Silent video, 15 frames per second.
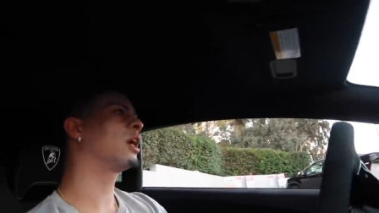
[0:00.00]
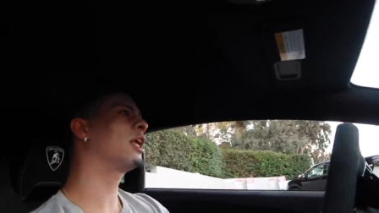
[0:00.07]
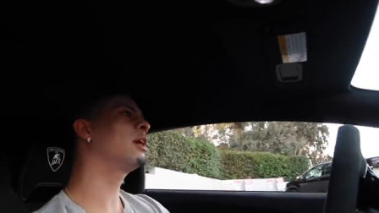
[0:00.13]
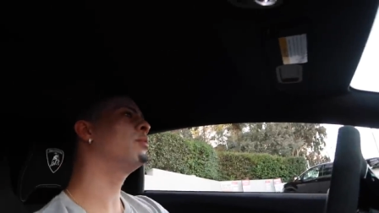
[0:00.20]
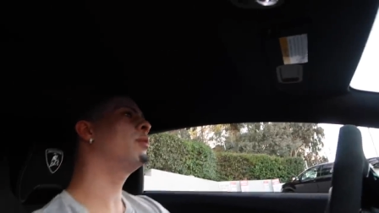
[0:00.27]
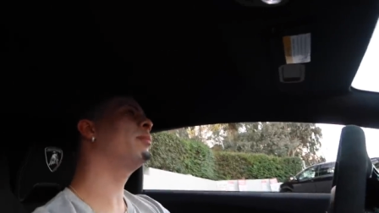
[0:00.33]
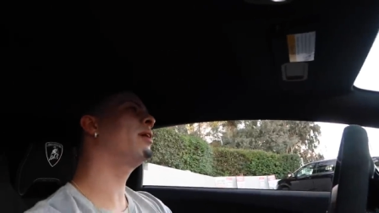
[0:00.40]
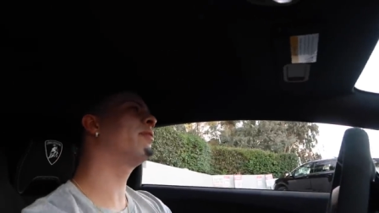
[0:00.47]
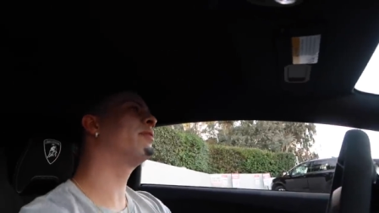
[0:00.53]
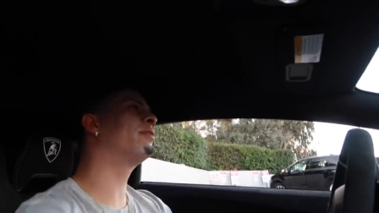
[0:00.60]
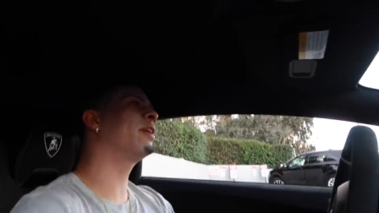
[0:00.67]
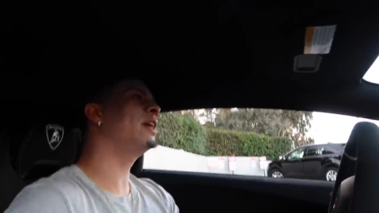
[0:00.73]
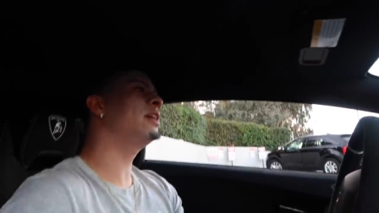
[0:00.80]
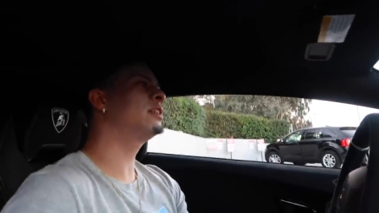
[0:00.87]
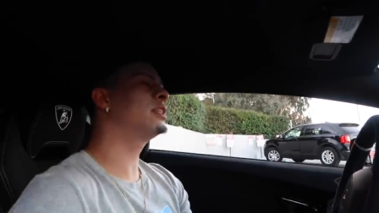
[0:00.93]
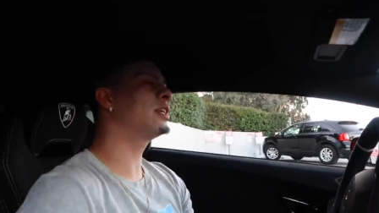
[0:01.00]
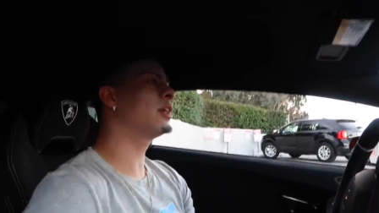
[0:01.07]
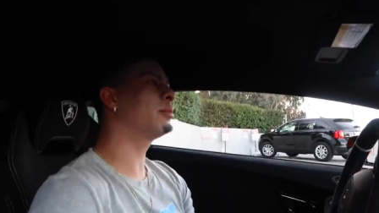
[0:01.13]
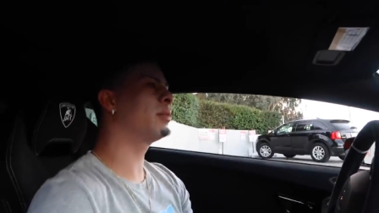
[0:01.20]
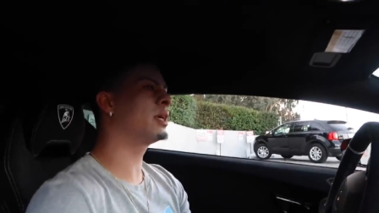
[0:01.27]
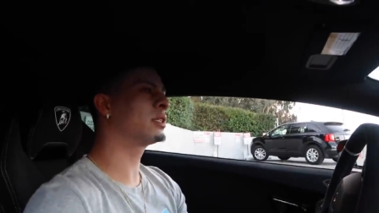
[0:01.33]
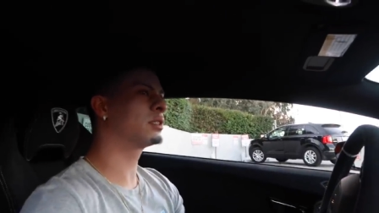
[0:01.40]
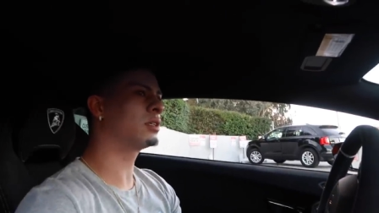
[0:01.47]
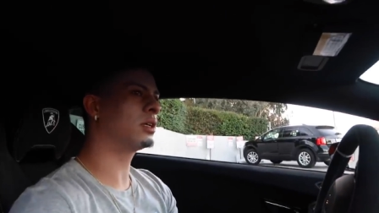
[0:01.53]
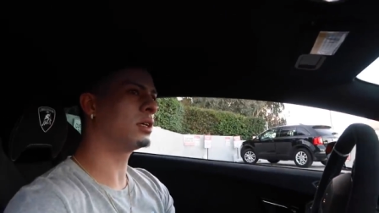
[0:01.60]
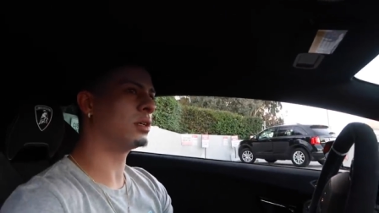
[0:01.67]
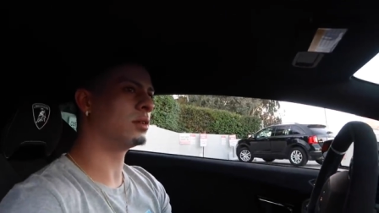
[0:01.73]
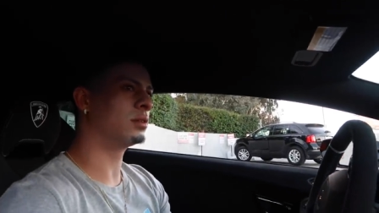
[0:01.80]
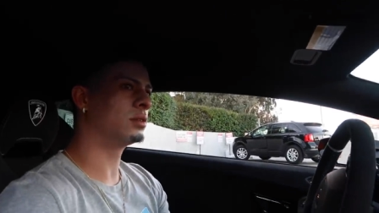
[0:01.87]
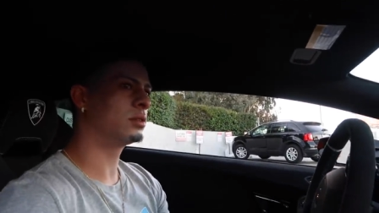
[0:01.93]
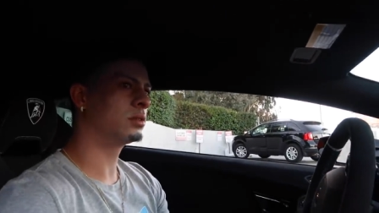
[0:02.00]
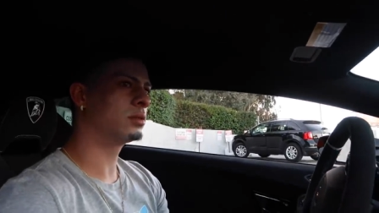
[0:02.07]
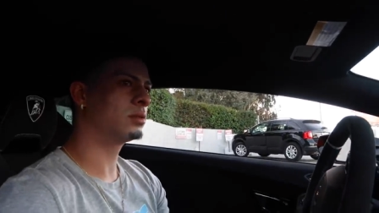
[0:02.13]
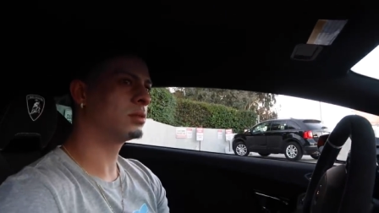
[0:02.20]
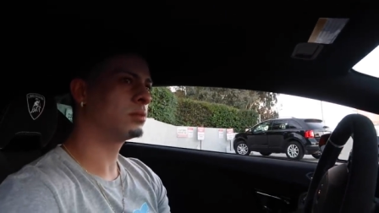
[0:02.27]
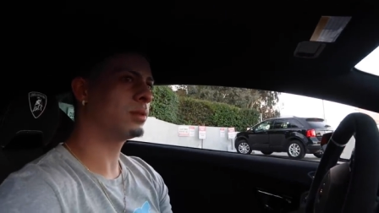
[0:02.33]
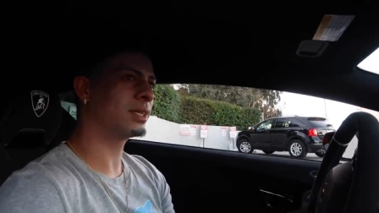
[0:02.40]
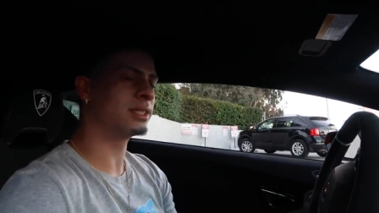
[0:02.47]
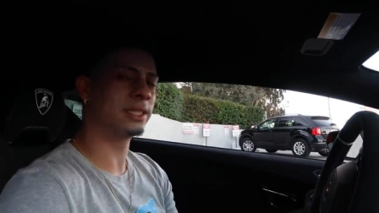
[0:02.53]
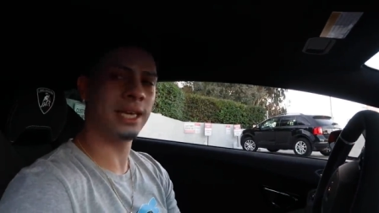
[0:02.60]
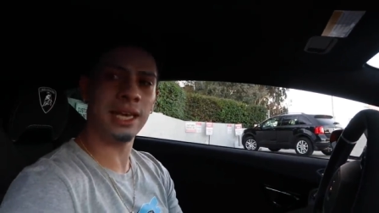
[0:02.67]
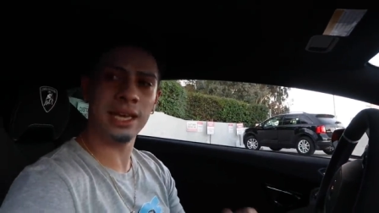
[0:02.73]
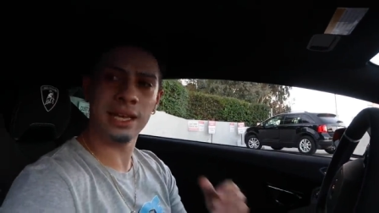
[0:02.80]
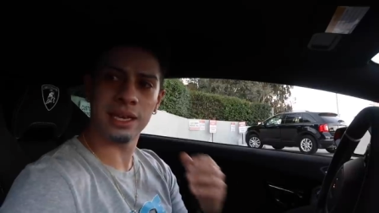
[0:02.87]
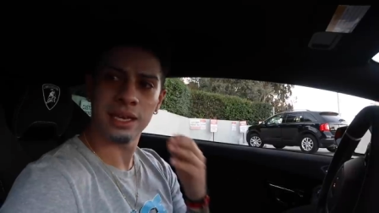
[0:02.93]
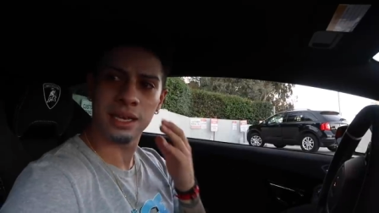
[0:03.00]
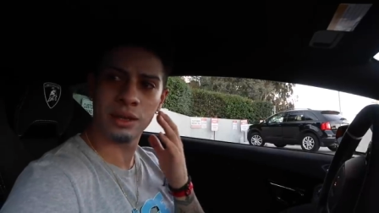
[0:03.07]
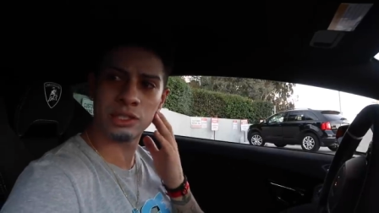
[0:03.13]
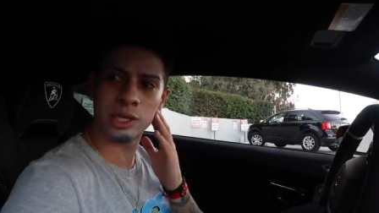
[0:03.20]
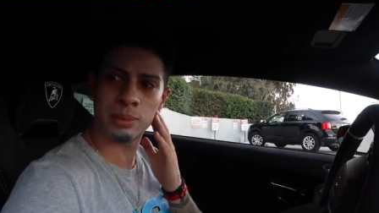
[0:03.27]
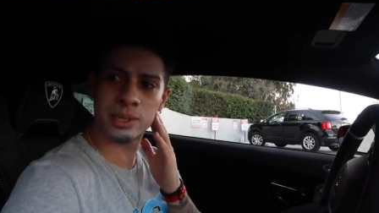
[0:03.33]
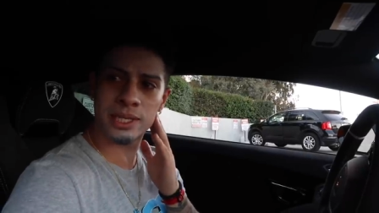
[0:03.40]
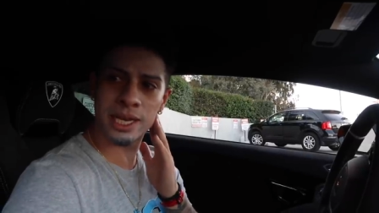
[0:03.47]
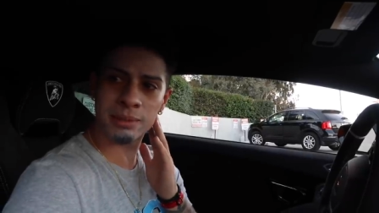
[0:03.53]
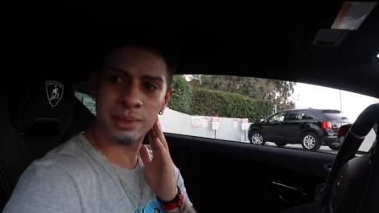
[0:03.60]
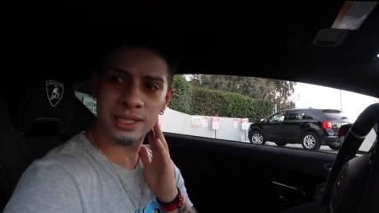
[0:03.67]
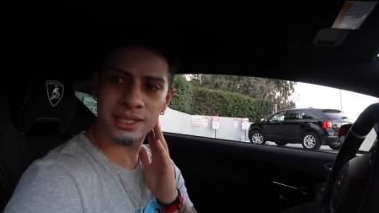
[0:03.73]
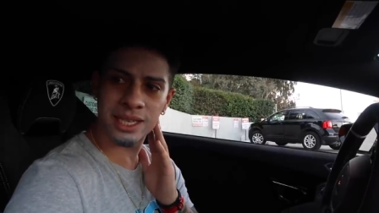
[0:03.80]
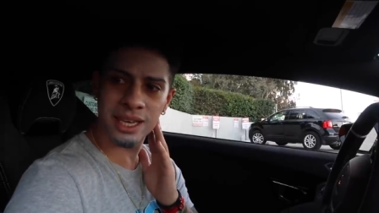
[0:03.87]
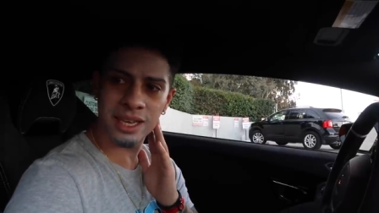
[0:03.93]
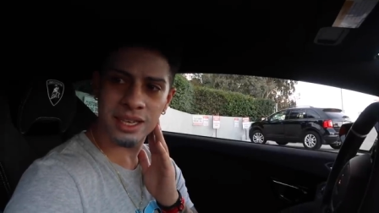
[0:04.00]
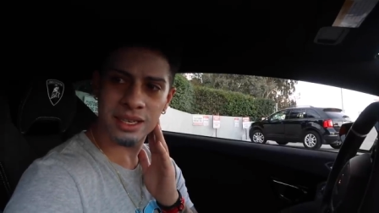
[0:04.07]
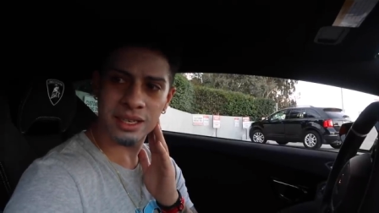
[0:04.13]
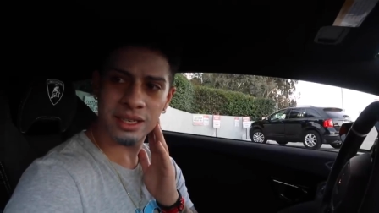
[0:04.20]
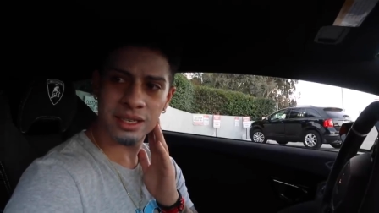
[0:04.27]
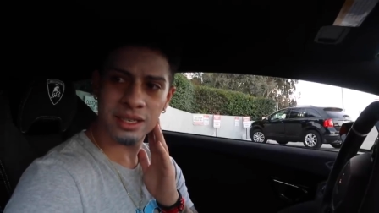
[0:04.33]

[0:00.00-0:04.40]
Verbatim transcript: I didn't want my face to get messed up. My skin. I should I protect my skin.